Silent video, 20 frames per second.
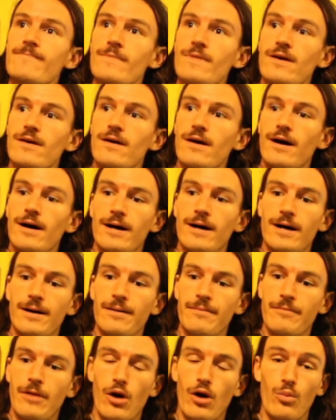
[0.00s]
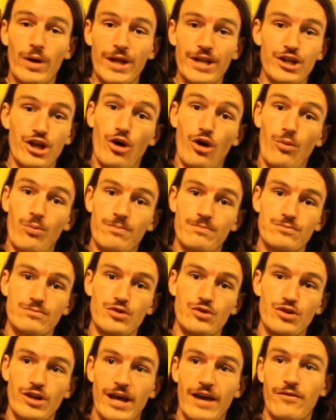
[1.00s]
window. You
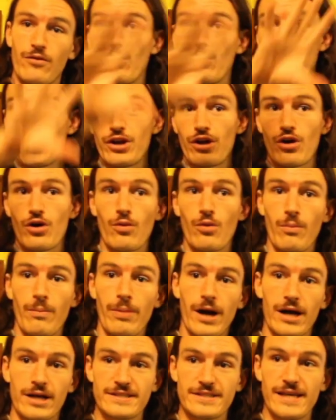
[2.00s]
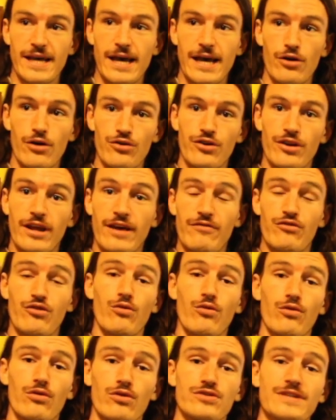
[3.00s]
could have a window box out. You'd have
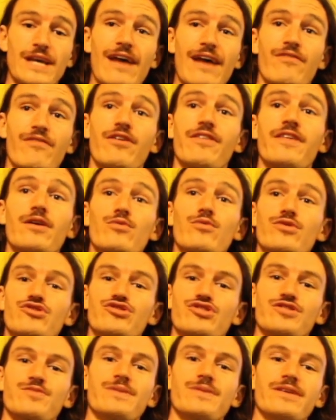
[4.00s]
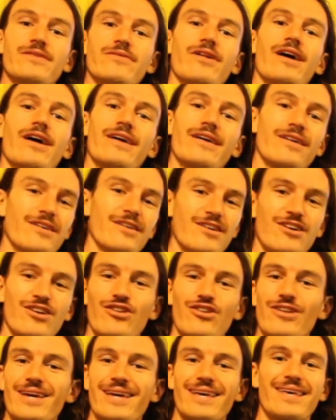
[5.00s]
doors. Everything would just be like
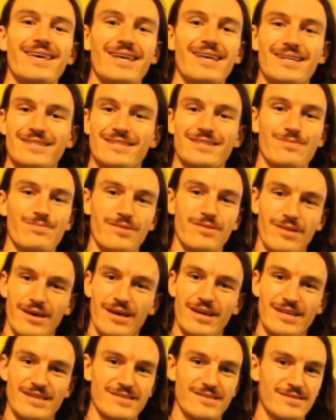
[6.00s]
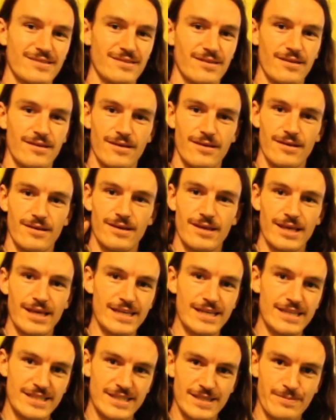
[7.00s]
click into place,
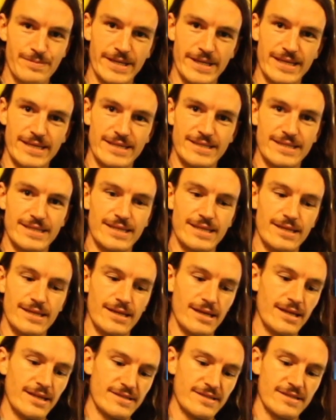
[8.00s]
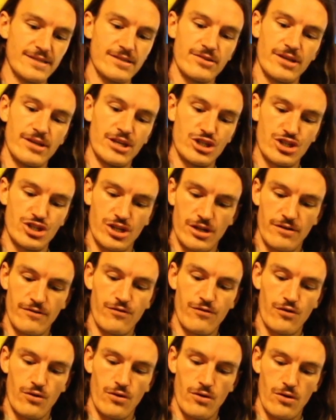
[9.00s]
easy peasy installation
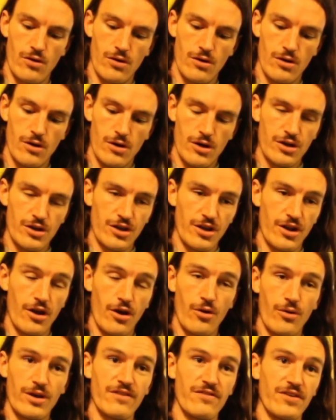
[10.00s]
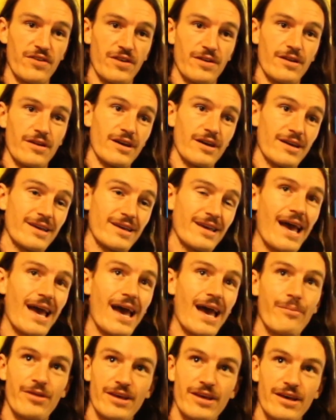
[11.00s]
for even
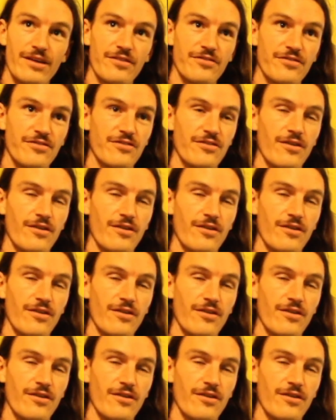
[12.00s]
cabinets,